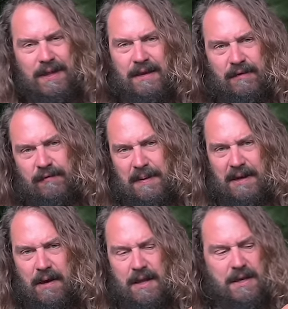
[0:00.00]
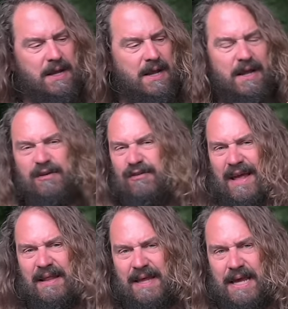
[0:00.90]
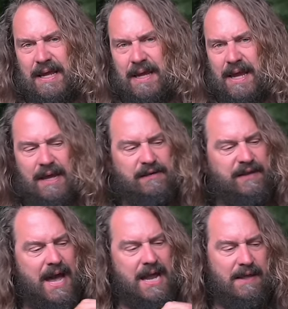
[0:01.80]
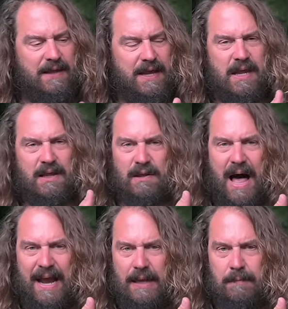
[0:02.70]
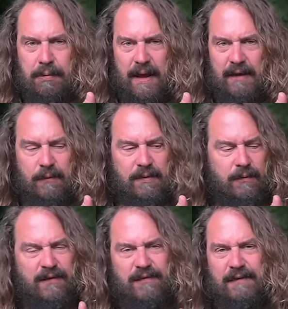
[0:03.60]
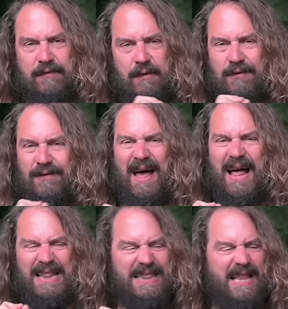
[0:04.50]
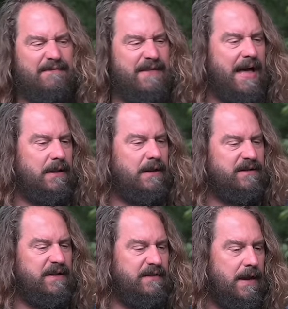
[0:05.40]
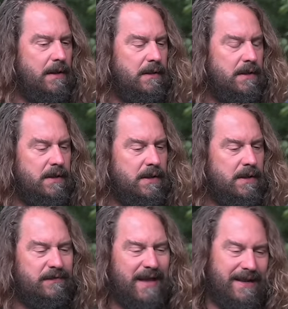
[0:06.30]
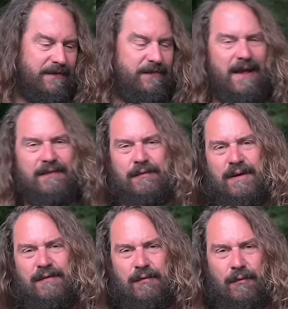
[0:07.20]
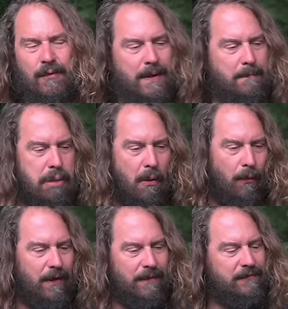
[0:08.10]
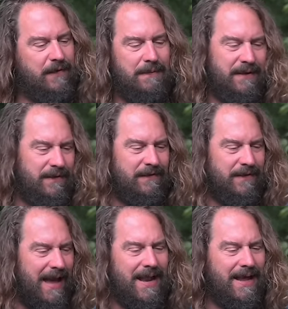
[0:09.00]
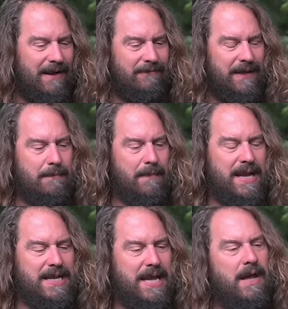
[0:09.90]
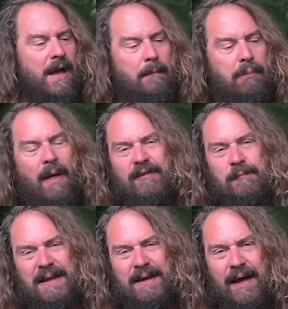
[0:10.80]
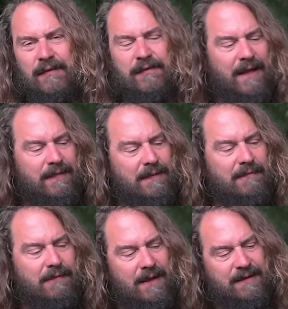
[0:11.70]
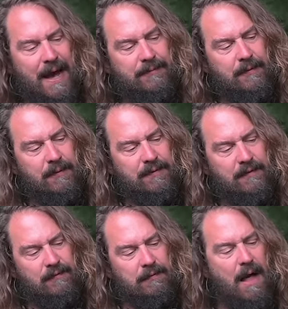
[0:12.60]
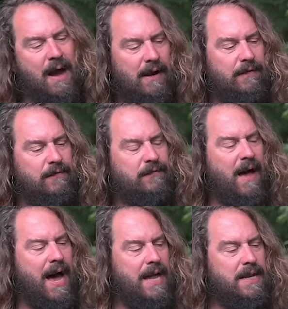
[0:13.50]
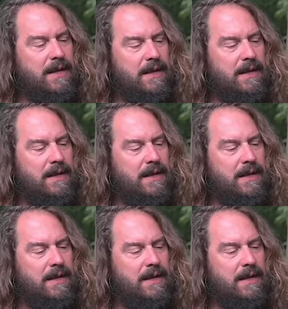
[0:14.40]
need to spin it on gently, hand tight, and then you can lock it in place with three set screws. I love that little detail. It's got an accessory screw in port on the side. I mean, it's kind of got everything you might need. Plus, because it's got the leveling adapter with its lock on the side,